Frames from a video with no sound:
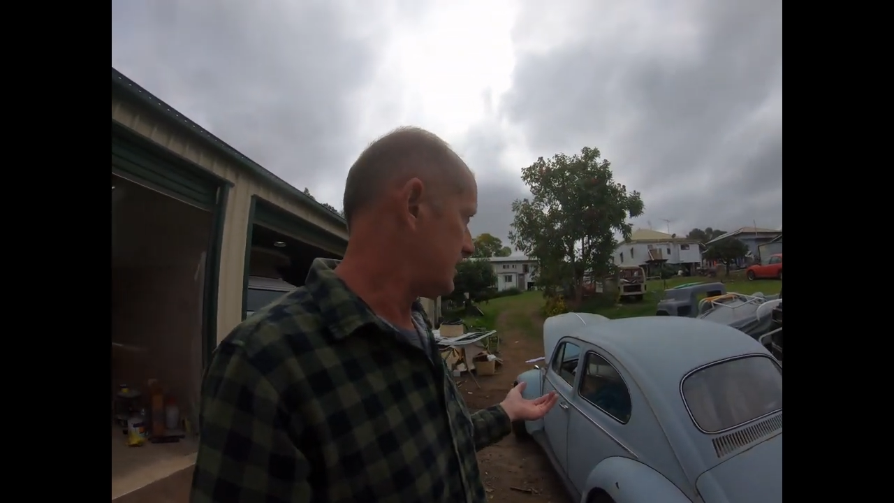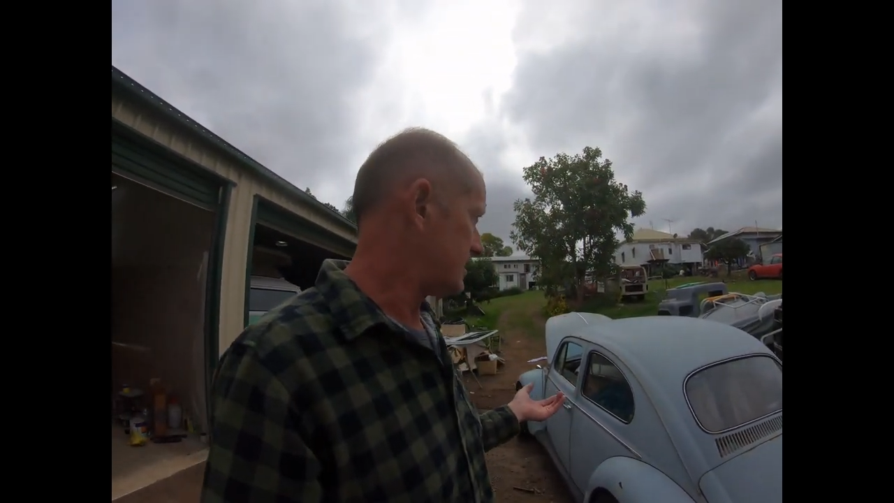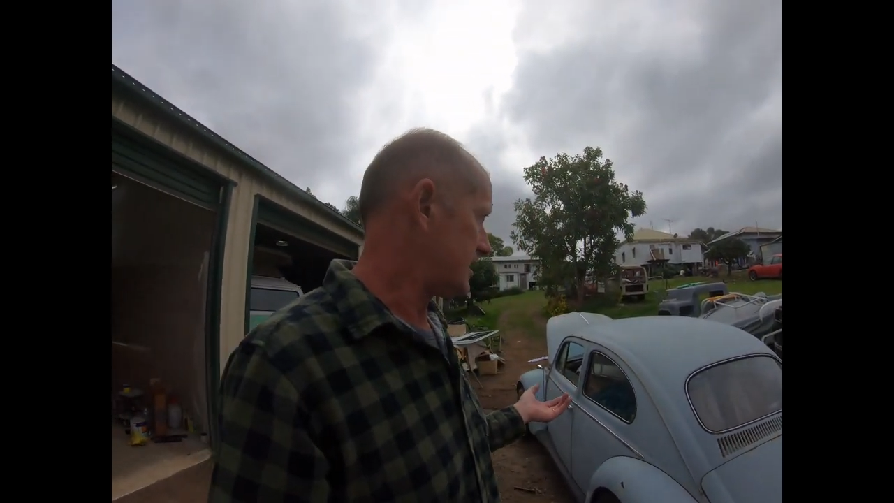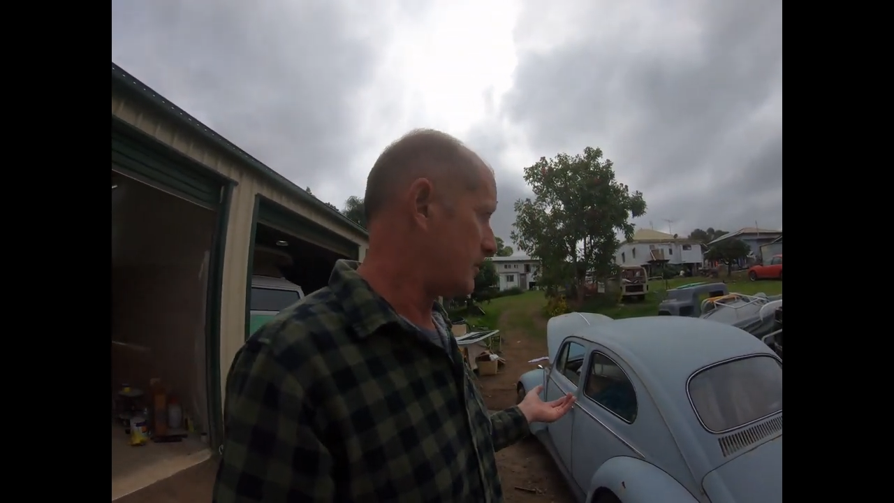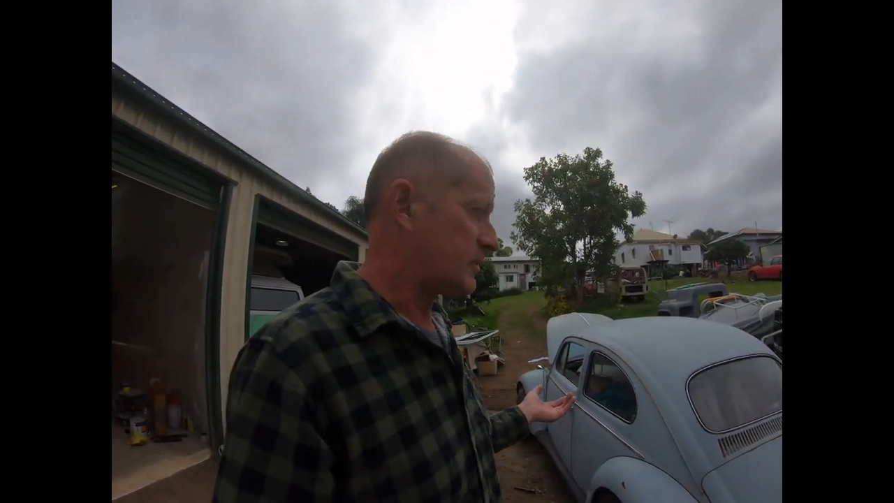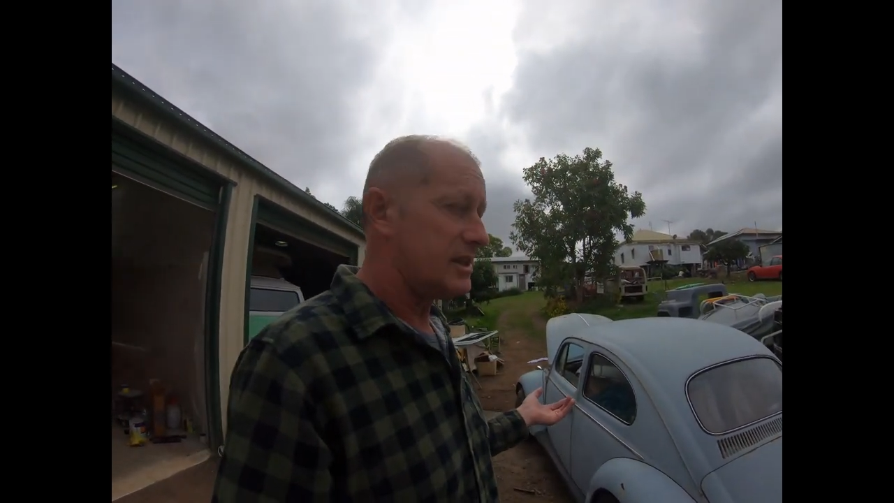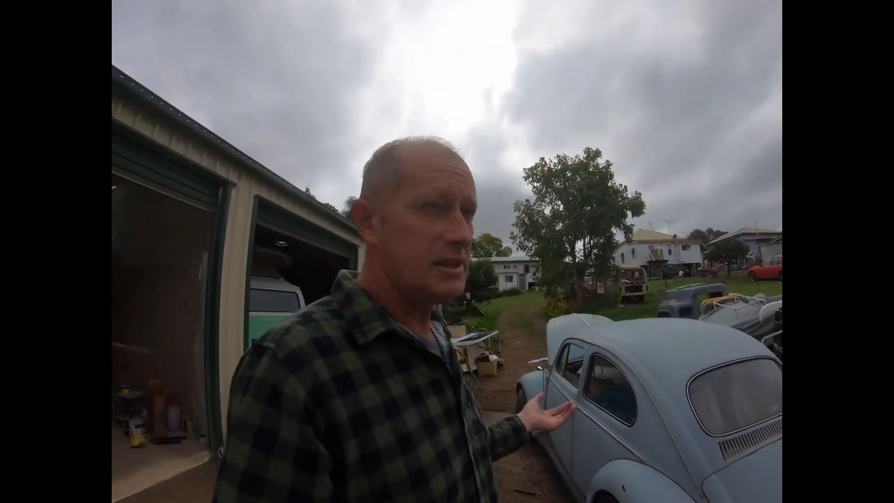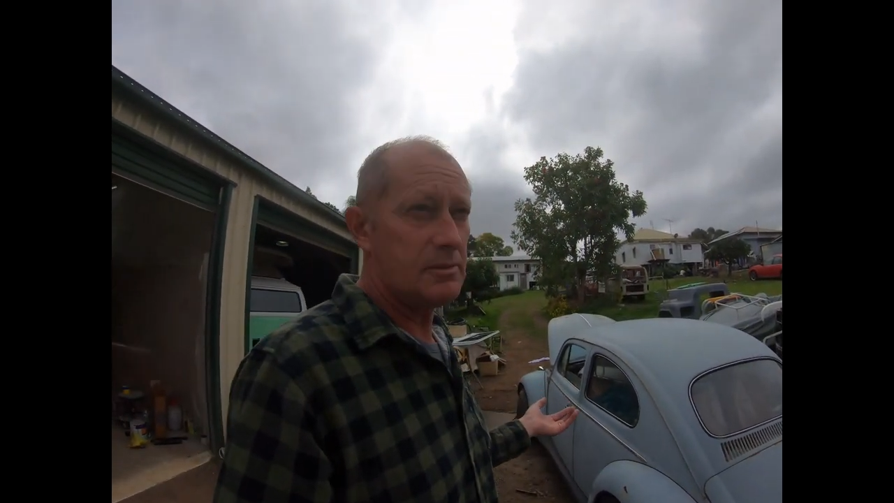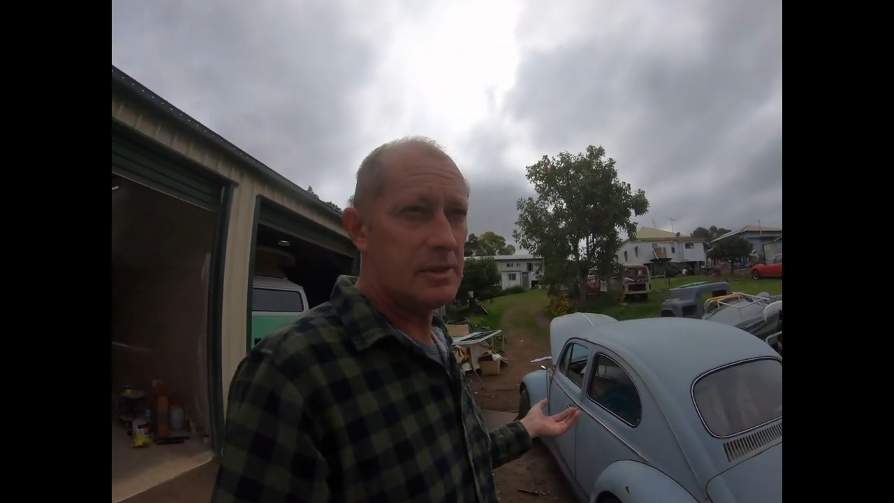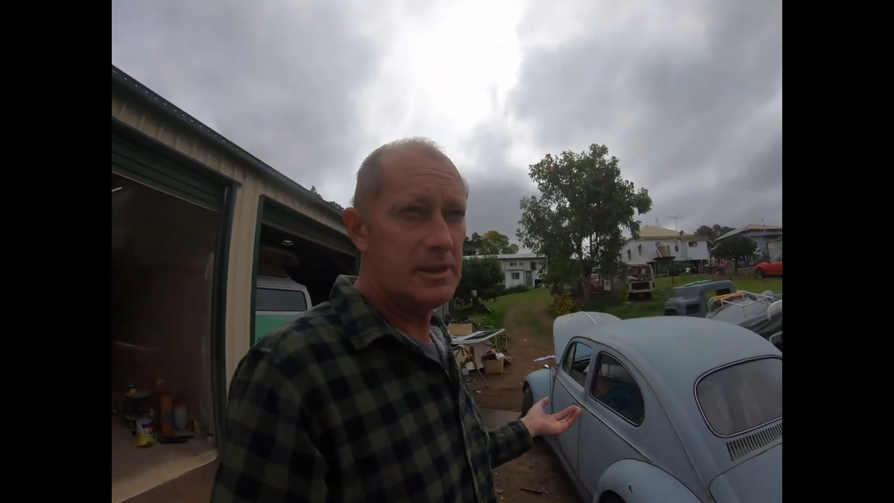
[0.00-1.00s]

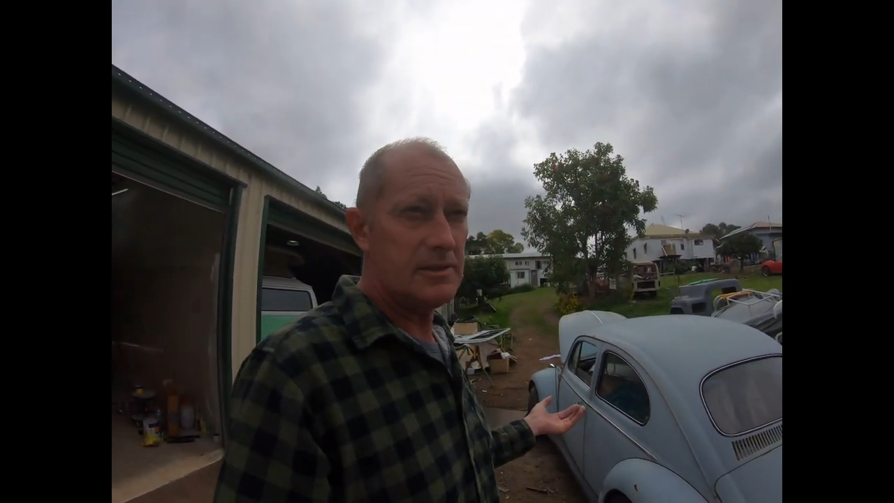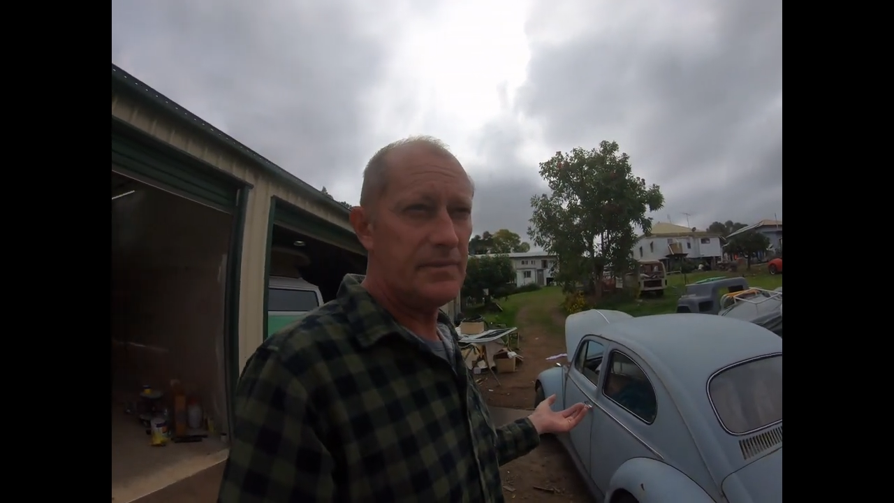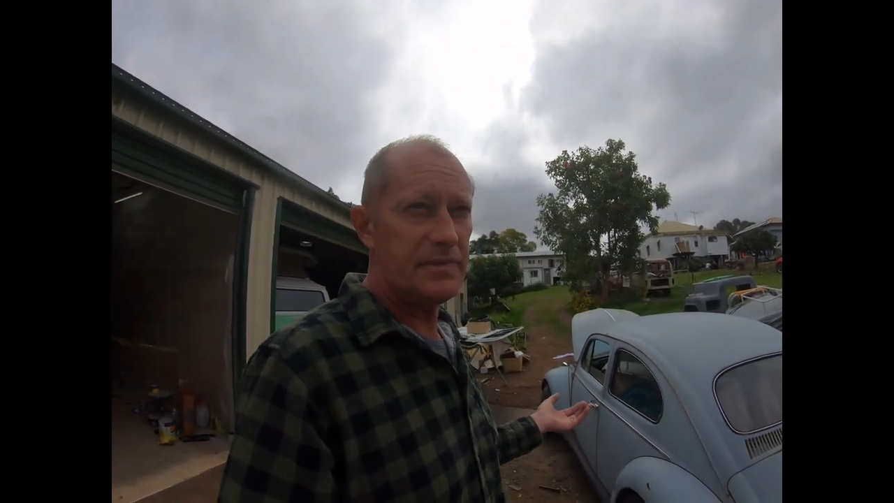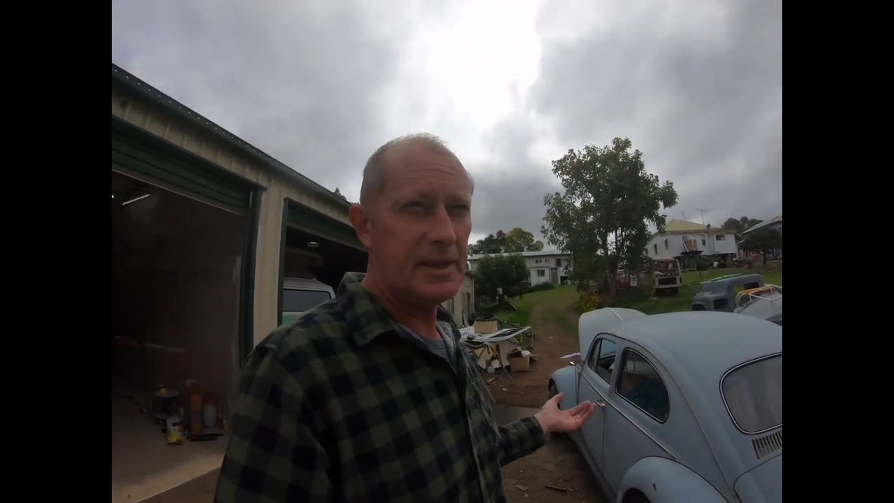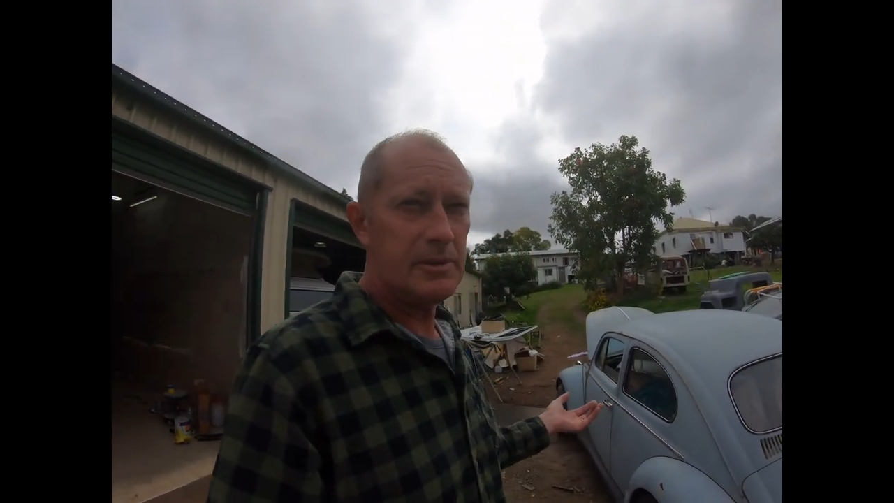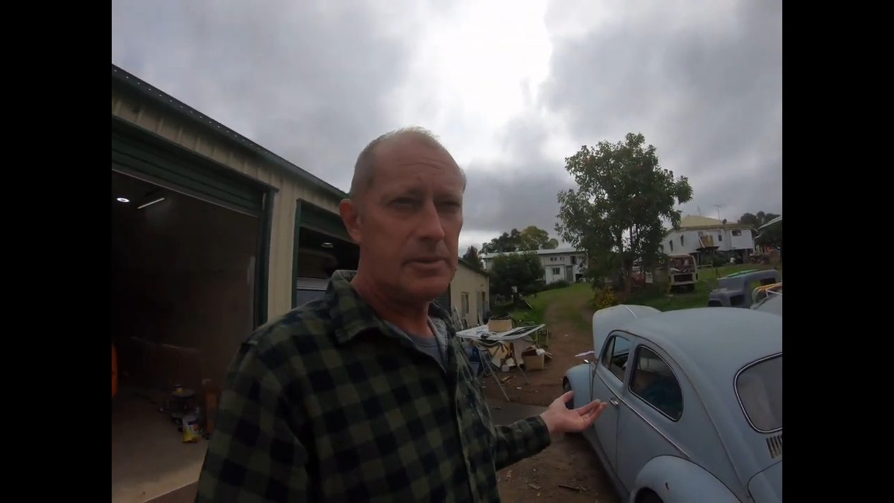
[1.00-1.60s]
something that we